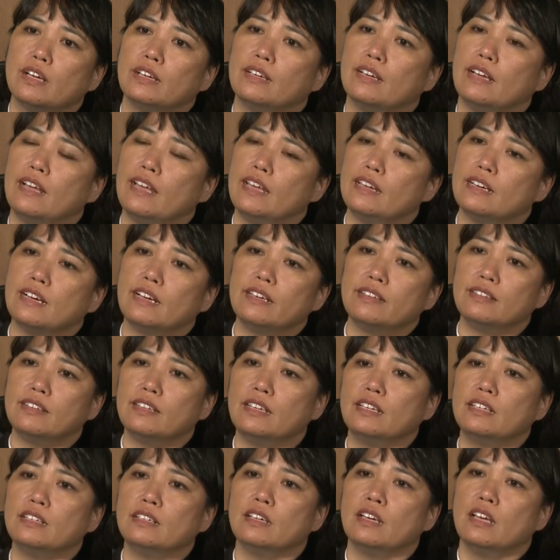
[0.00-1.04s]
But, and I
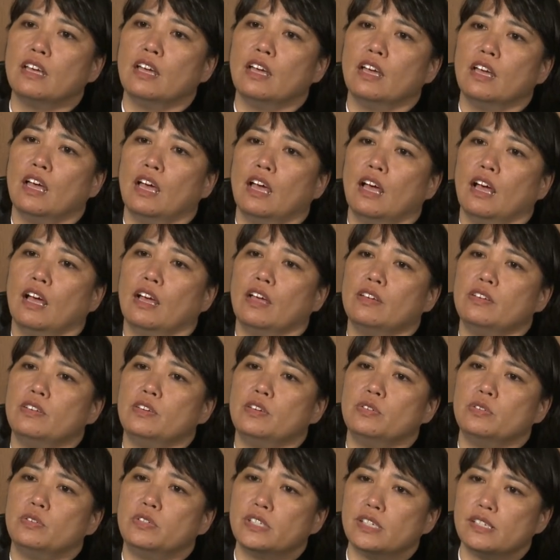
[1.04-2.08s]
think
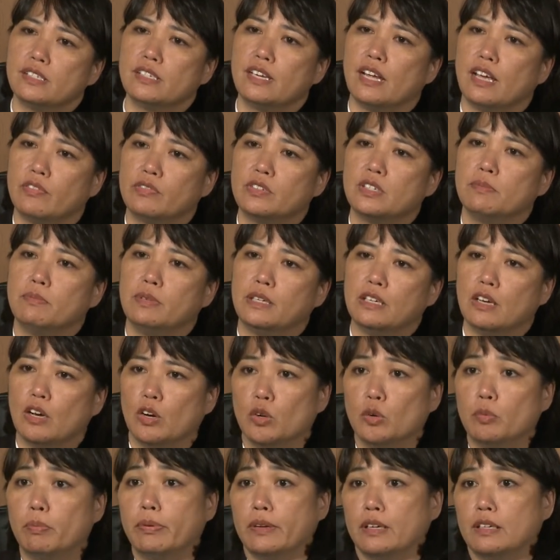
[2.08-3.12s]
you just have to be
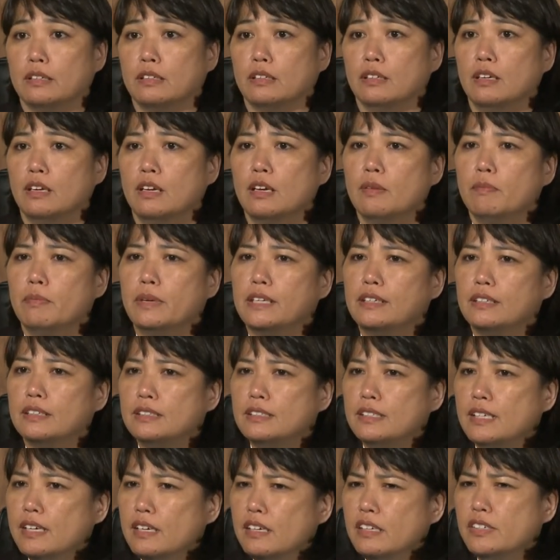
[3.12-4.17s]
open,
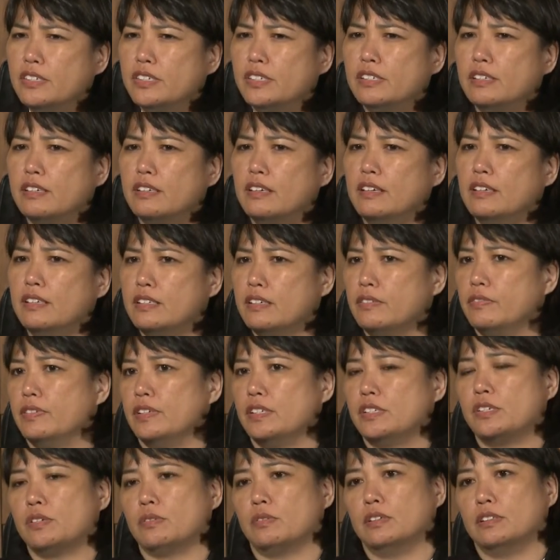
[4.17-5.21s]
because each
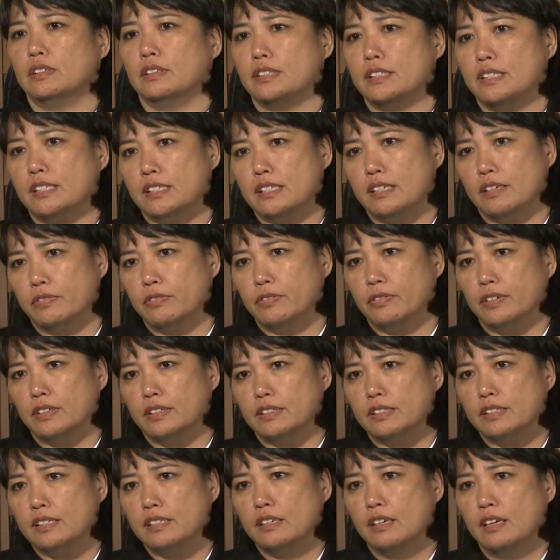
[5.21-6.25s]
individual is
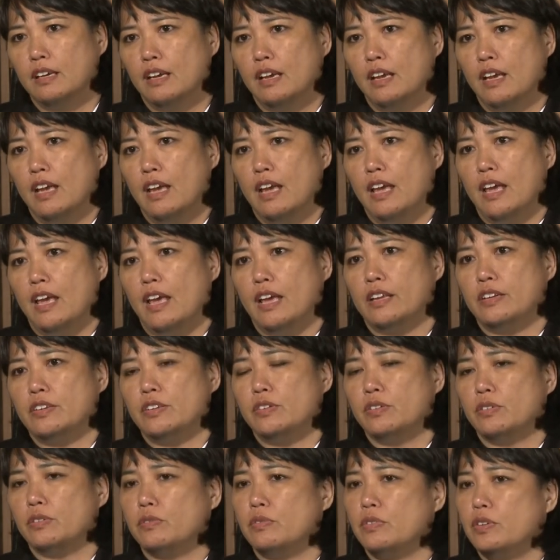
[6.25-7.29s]
different. And
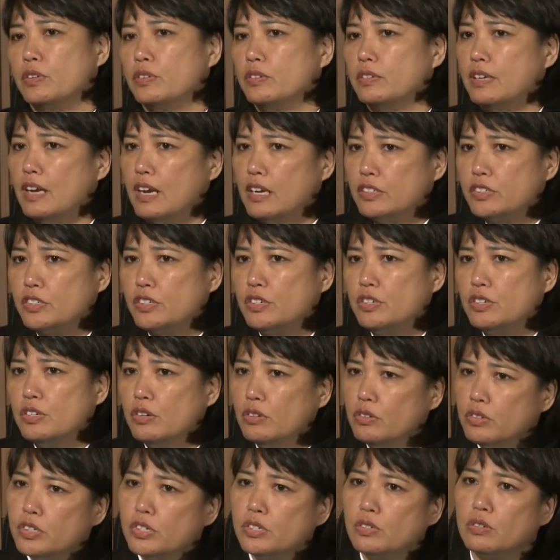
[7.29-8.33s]
you're not
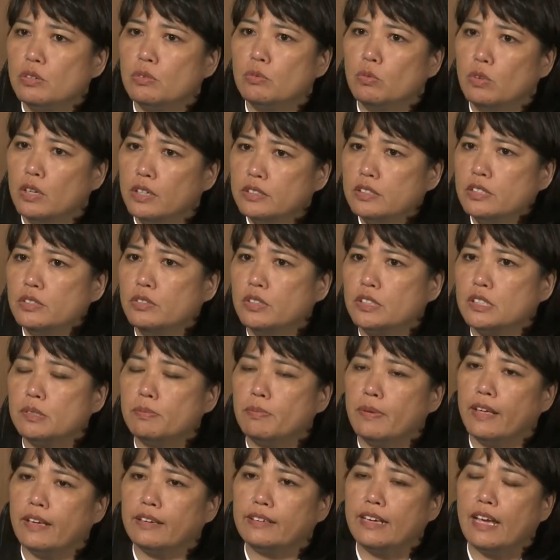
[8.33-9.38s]
too sure what to
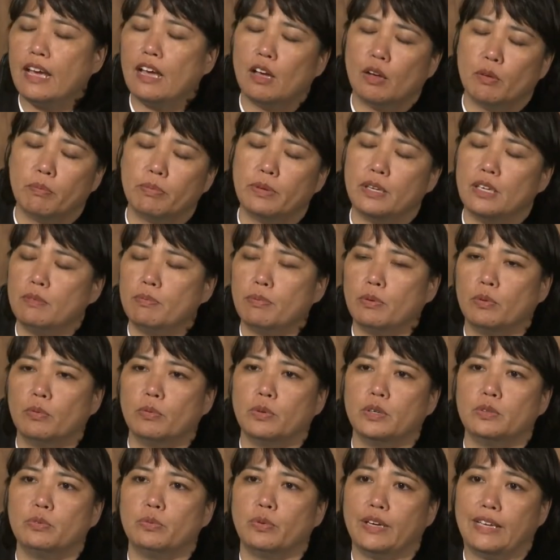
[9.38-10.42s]
expect, how people
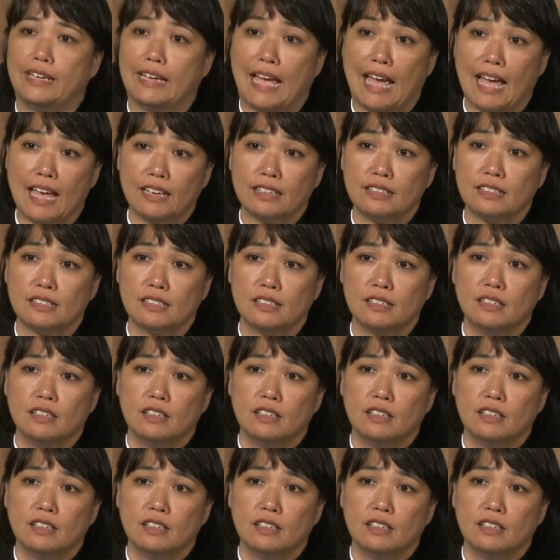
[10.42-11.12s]
would react